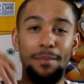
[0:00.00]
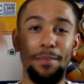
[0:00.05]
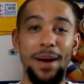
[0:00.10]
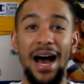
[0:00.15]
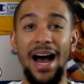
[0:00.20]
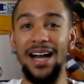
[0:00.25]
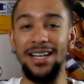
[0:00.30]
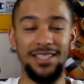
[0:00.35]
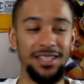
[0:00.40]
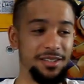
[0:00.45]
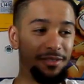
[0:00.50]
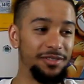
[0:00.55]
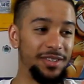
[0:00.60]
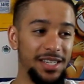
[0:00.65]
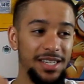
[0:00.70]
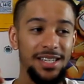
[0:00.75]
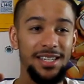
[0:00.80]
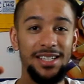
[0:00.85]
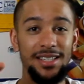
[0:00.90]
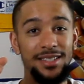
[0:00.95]
positive
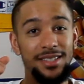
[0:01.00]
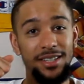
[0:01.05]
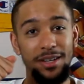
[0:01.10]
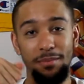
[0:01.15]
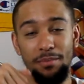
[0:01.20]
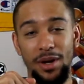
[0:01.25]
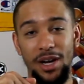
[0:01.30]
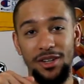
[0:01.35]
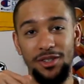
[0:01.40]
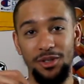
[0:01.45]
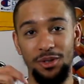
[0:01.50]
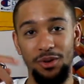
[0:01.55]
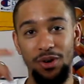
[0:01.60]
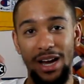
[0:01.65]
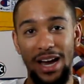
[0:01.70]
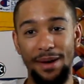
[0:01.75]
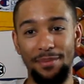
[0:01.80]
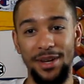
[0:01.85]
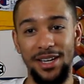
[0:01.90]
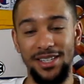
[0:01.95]
he is compared to
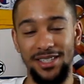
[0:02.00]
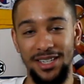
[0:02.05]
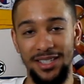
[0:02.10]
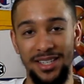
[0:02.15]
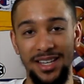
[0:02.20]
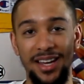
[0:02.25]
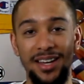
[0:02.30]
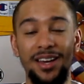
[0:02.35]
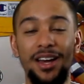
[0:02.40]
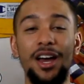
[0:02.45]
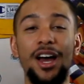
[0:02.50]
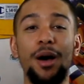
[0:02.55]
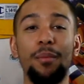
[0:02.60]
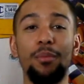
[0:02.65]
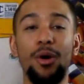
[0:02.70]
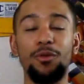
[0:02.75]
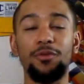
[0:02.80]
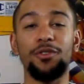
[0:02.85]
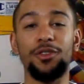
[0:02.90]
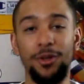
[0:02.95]
Akame, is just like
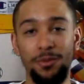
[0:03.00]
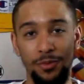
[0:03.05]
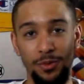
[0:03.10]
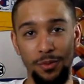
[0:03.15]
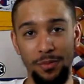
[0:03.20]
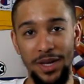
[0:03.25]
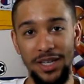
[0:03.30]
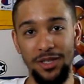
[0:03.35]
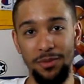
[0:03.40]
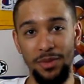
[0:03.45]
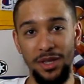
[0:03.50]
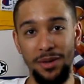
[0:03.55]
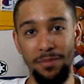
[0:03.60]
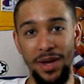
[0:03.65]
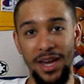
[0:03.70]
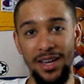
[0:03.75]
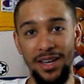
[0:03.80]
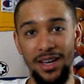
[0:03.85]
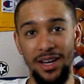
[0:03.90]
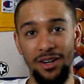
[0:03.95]
both of them were meant to be the
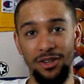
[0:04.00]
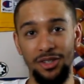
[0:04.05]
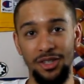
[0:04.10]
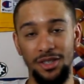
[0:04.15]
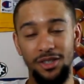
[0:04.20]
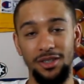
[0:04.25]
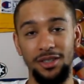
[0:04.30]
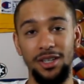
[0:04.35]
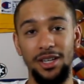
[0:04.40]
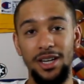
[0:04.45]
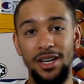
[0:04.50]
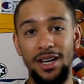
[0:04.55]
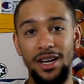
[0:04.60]
main character.